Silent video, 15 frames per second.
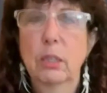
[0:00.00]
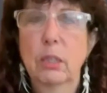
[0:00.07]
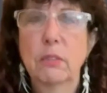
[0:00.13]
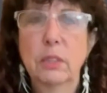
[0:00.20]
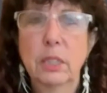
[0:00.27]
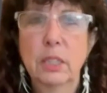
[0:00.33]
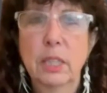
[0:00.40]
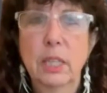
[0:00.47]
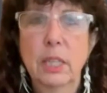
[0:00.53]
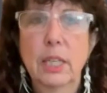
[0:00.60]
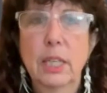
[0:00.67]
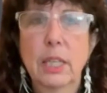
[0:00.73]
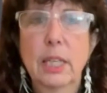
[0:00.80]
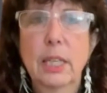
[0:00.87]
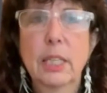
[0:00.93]
it,
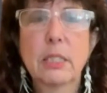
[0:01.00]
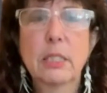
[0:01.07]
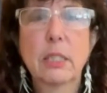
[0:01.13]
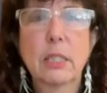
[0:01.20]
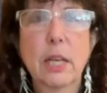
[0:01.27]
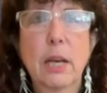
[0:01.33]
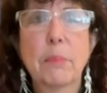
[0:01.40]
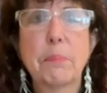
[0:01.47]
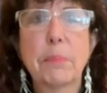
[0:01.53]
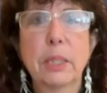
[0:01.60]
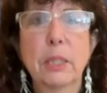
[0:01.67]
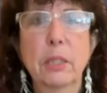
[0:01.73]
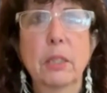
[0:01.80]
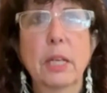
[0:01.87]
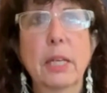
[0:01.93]
it's a lot
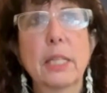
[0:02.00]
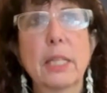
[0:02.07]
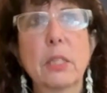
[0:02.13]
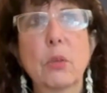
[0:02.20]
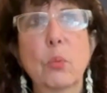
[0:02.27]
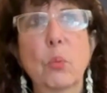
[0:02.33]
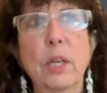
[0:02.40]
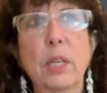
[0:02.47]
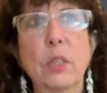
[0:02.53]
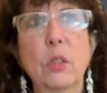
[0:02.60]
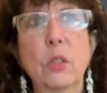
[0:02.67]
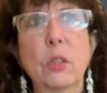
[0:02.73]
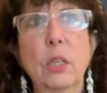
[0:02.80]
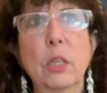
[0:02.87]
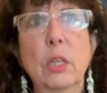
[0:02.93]
bigger. And
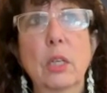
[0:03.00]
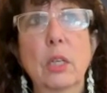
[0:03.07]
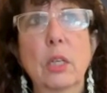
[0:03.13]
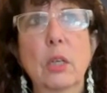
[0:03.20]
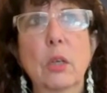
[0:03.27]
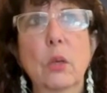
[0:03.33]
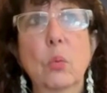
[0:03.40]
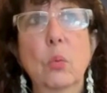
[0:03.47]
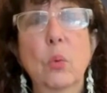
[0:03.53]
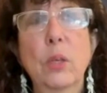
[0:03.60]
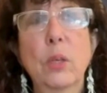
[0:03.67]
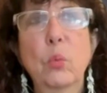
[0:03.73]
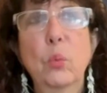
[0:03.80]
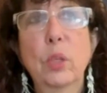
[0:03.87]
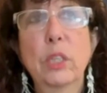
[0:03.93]
when
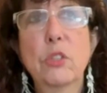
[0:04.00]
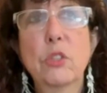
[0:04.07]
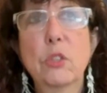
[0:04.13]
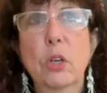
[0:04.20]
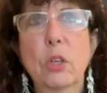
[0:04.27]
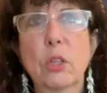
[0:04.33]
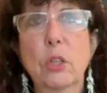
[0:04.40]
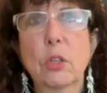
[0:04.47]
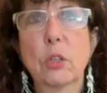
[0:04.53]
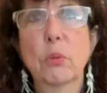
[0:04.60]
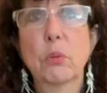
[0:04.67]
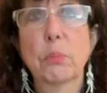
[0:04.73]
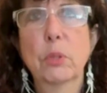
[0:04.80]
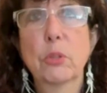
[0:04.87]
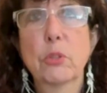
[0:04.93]
we start our
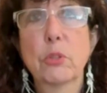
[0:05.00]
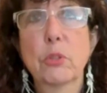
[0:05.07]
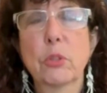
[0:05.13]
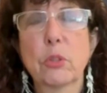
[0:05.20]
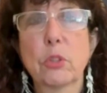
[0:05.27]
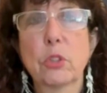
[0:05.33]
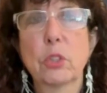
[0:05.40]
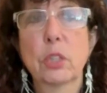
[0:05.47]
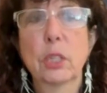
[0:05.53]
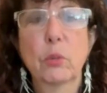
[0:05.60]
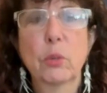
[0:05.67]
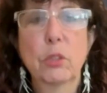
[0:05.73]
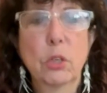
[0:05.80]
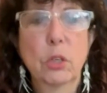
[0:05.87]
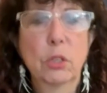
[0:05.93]
own personal journey and
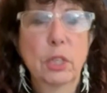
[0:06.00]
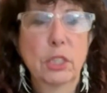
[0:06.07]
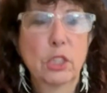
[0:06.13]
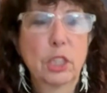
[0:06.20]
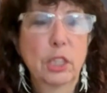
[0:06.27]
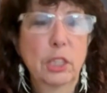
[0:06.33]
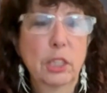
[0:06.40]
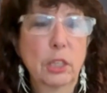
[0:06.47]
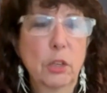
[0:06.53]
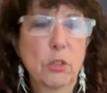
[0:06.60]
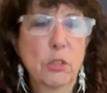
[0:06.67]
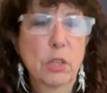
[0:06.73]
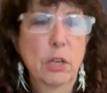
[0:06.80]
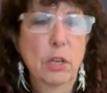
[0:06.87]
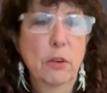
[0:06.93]
we start educating
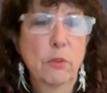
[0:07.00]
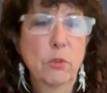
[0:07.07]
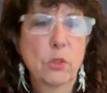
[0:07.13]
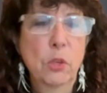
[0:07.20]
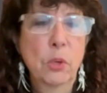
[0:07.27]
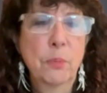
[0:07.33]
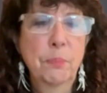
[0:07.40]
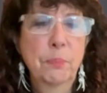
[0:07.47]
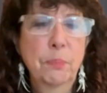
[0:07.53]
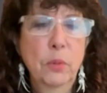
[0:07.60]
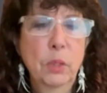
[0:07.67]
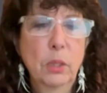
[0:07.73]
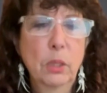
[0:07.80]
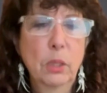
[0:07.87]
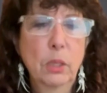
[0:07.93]
ourselves,
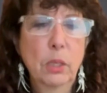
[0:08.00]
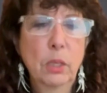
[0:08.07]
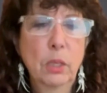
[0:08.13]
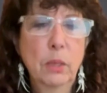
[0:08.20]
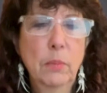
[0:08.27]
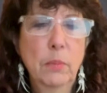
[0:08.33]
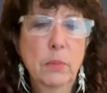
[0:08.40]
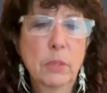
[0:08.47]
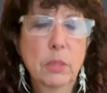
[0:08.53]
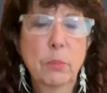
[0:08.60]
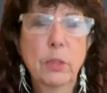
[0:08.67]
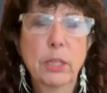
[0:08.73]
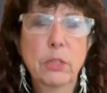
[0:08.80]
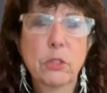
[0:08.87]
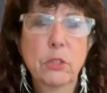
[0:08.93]

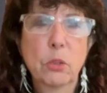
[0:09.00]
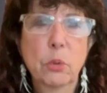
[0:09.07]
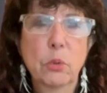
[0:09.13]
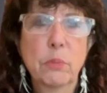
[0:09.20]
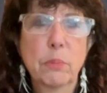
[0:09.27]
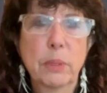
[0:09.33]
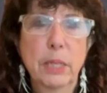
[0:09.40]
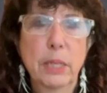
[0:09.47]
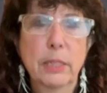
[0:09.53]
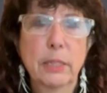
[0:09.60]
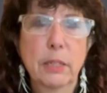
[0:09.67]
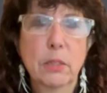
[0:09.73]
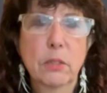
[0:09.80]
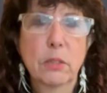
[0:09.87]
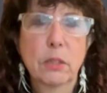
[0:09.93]
someone else is always behind
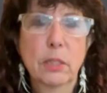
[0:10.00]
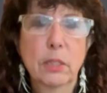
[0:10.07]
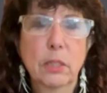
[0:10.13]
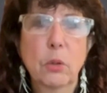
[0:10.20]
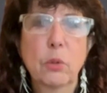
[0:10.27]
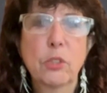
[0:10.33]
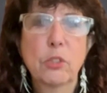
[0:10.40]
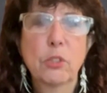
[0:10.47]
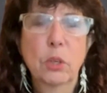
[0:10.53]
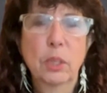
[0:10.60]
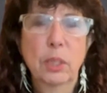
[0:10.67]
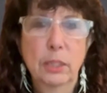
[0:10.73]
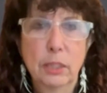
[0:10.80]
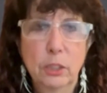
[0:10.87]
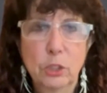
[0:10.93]
us. They're always
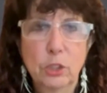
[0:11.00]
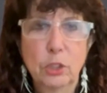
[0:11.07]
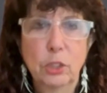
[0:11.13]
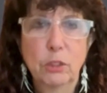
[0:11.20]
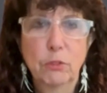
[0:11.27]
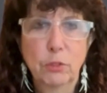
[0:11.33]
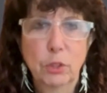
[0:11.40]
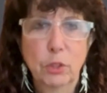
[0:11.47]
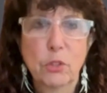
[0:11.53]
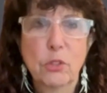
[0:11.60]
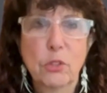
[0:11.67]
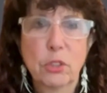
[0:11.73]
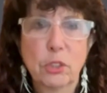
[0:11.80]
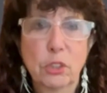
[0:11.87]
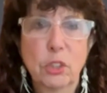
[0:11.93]
starting their journey
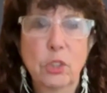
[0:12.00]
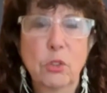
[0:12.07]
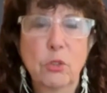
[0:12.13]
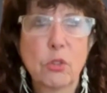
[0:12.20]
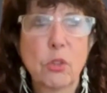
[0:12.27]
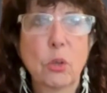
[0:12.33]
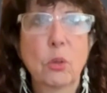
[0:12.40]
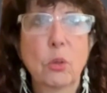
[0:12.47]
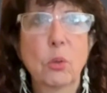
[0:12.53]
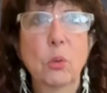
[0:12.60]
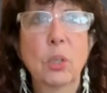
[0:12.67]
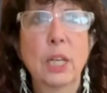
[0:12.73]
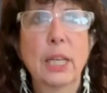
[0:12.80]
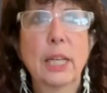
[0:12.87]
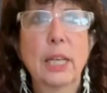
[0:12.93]
first, so
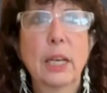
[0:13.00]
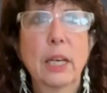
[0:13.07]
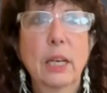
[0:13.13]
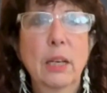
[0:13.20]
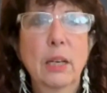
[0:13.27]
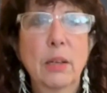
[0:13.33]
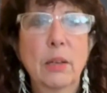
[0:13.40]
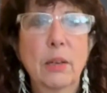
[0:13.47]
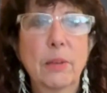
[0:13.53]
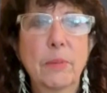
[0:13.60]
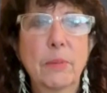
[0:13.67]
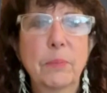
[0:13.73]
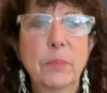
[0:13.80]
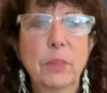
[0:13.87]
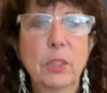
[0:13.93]

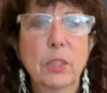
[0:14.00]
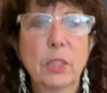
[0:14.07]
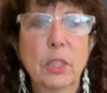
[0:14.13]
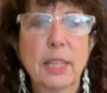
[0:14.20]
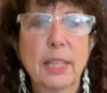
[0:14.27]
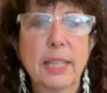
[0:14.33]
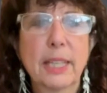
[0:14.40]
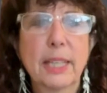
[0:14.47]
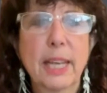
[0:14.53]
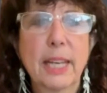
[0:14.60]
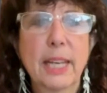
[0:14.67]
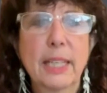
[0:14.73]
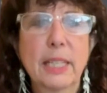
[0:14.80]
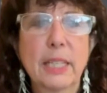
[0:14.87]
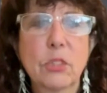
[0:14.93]
and
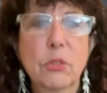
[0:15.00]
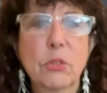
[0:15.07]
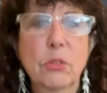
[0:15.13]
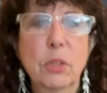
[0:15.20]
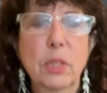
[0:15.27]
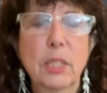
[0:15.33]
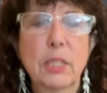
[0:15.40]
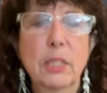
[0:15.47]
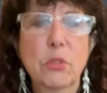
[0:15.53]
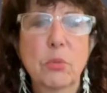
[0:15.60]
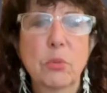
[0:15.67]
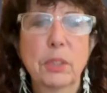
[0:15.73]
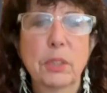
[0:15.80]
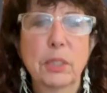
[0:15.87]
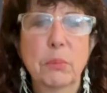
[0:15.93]
it is
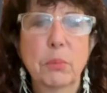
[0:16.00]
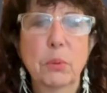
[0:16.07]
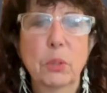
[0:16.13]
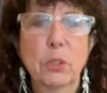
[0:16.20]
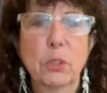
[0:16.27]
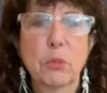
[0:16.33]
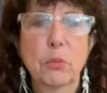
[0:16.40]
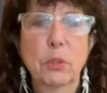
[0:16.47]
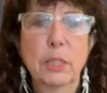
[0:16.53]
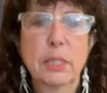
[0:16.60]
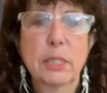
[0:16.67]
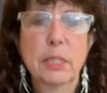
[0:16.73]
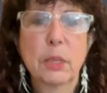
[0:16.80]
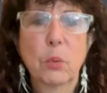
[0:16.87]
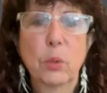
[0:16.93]
really important to
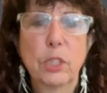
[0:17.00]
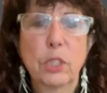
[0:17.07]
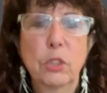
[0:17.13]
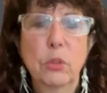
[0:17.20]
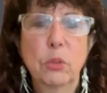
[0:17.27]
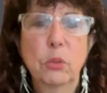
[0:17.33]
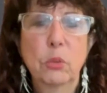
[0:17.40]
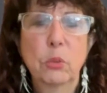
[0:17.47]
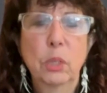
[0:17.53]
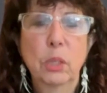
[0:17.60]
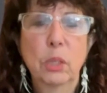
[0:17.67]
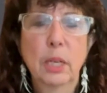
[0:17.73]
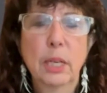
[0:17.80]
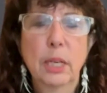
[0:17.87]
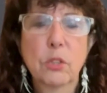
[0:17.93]
realize that when you
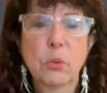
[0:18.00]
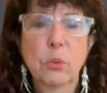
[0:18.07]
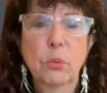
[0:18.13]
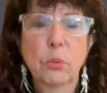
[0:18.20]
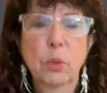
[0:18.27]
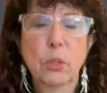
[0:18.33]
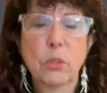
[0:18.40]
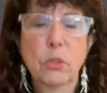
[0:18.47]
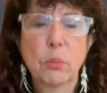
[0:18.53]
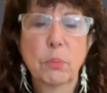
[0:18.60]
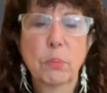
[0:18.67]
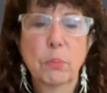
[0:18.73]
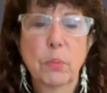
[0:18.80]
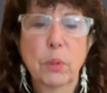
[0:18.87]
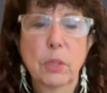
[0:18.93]
as
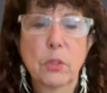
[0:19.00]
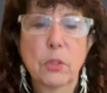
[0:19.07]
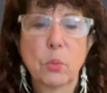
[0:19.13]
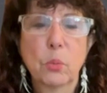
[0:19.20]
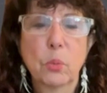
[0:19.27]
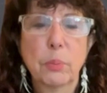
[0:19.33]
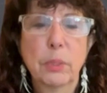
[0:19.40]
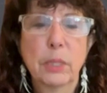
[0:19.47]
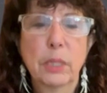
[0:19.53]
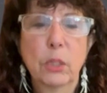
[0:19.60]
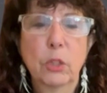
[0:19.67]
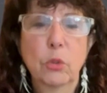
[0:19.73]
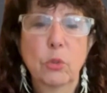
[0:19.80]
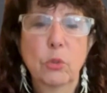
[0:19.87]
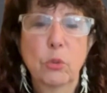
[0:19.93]
a woman
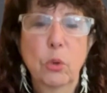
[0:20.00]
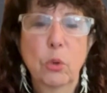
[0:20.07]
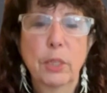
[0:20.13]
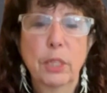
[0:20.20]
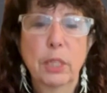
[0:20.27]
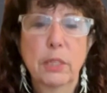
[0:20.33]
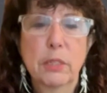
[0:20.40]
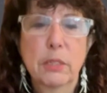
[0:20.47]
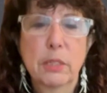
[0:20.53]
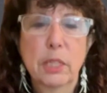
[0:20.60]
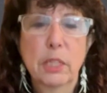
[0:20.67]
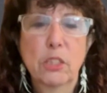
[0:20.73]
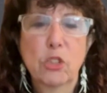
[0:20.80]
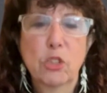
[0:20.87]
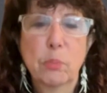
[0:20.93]
who's going on
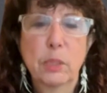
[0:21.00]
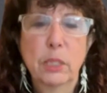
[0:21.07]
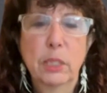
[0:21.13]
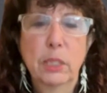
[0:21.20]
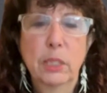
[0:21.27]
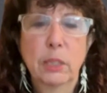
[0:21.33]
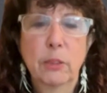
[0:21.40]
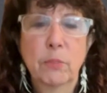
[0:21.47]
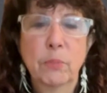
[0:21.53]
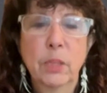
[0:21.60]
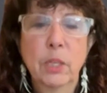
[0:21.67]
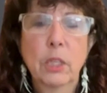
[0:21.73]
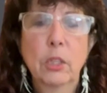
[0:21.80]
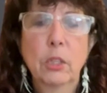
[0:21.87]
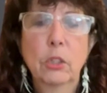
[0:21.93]
stage speaking,
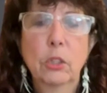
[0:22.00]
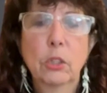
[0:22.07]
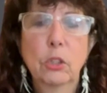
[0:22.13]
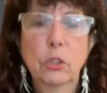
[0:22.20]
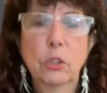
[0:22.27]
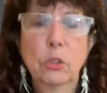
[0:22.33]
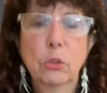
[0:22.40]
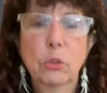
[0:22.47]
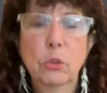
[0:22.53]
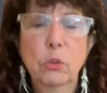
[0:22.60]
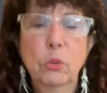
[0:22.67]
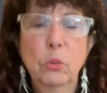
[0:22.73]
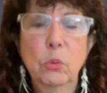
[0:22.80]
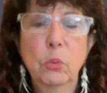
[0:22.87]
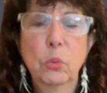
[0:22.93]

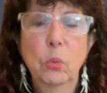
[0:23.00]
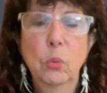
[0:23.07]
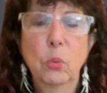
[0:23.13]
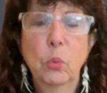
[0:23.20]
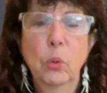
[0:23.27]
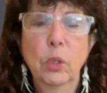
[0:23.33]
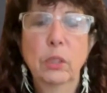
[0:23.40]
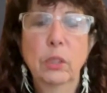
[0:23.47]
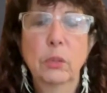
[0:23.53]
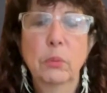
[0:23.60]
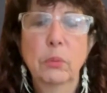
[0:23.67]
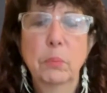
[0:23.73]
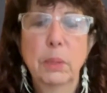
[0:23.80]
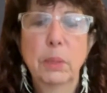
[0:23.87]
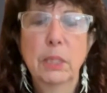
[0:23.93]
you
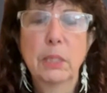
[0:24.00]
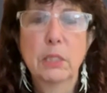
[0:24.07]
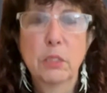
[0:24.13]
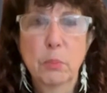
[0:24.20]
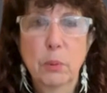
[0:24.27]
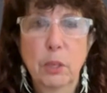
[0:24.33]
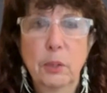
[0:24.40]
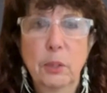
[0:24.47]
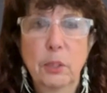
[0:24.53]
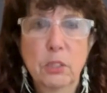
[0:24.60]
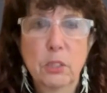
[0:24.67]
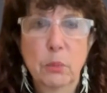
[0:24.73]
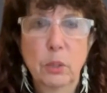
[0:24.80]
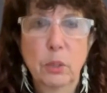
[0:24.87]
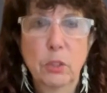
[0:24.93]
will be inspiring
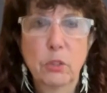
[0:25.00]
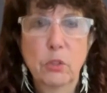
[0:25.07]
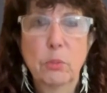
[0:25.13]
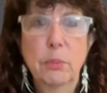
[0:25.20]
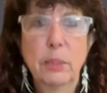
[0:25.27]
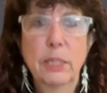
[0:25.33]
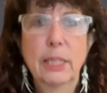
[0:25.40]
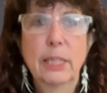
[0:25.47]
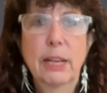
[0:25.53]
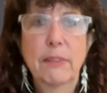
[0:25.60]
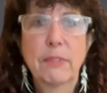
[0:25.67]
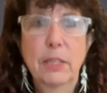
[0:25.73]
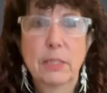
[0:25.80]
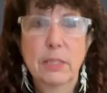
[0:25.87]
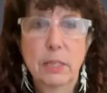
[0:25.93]
someone else who might not
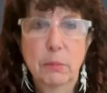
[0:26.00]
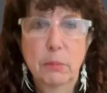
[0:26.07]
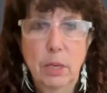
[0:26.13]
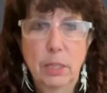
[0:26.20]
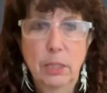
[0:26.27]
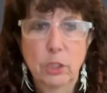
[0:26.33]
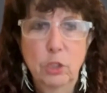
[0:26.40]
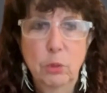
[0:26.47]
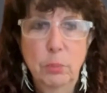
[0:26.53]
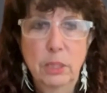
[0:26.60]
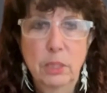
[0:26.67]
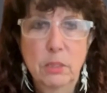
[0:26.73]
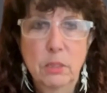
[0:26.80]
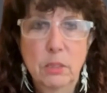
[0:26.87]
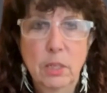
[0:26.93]
have that same knowledge
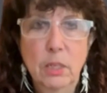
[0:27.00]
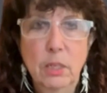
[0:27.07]
base,